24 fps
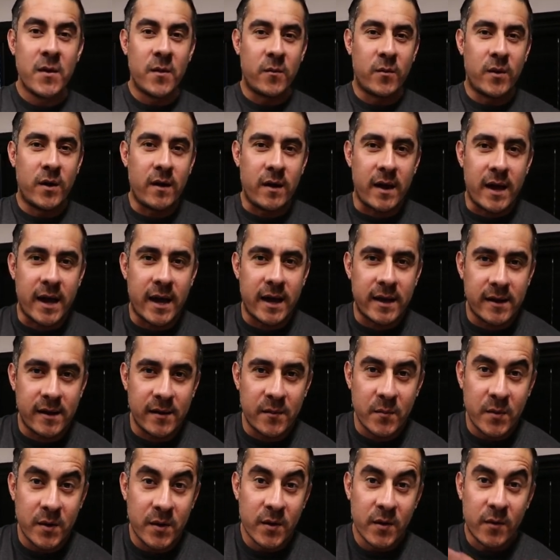Well,
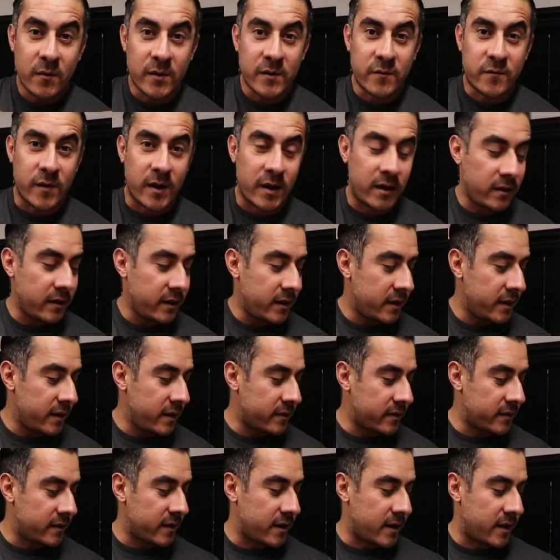Adam, we finally
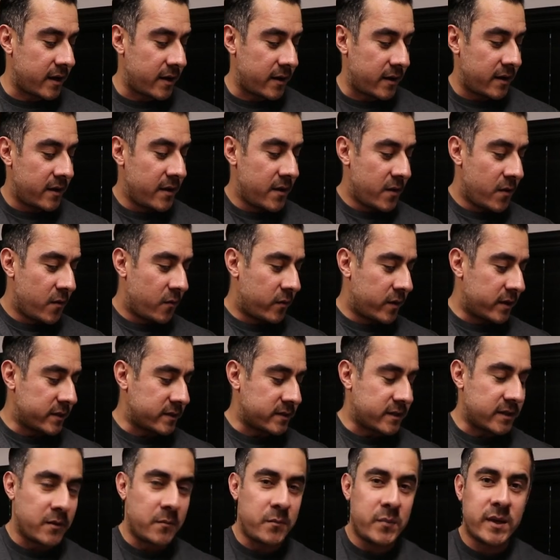hit the what is
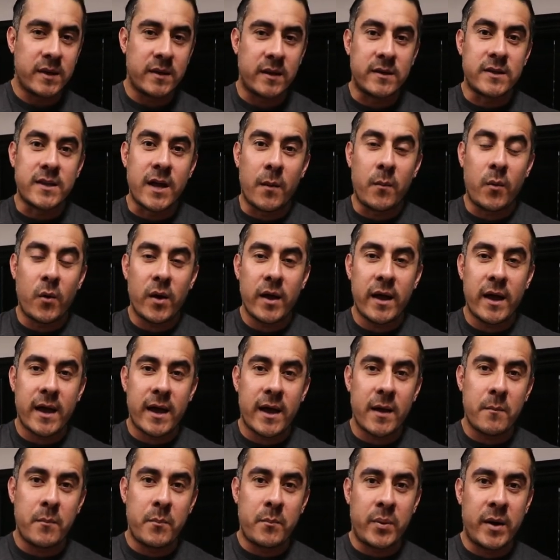it gonna be? The double
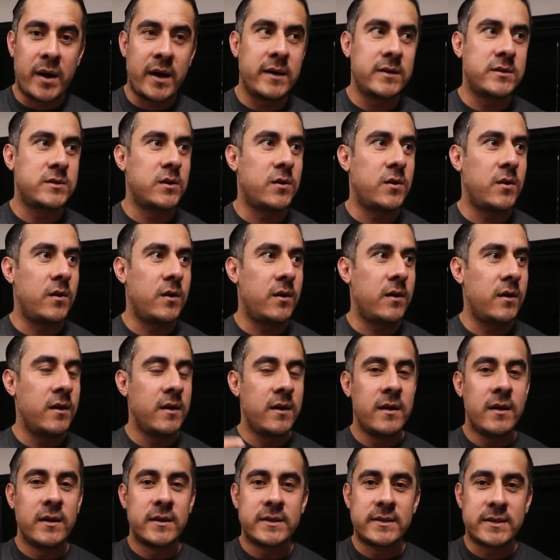het puzzle
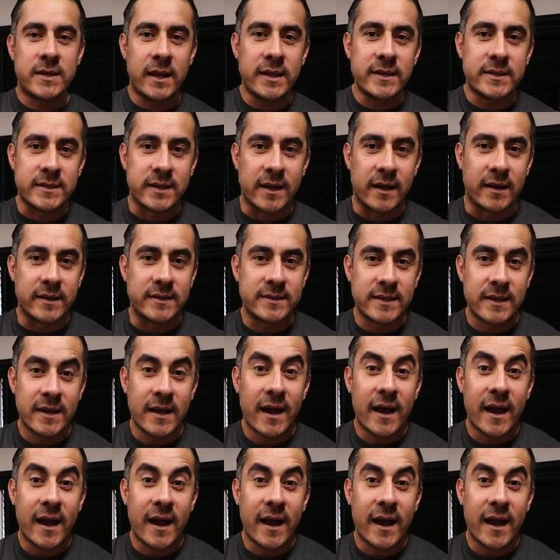sunsets.